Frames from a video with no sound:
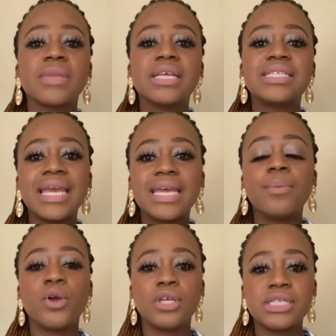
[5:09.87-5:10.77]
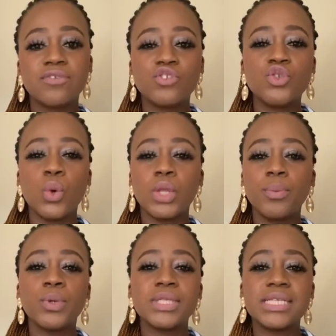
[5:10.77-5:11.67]
take it upon yourself to know their
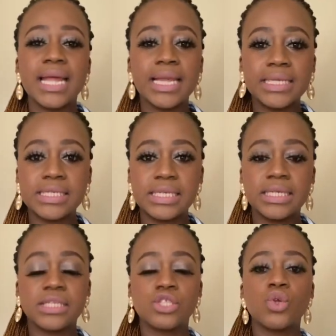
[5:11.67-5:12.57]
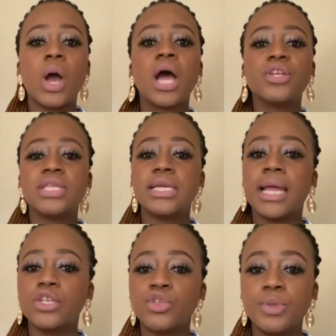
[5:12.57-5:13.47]
personalities. So how do they
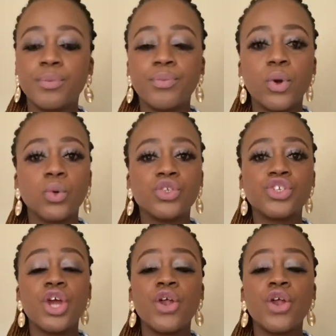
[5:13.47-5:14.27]
like to be approached?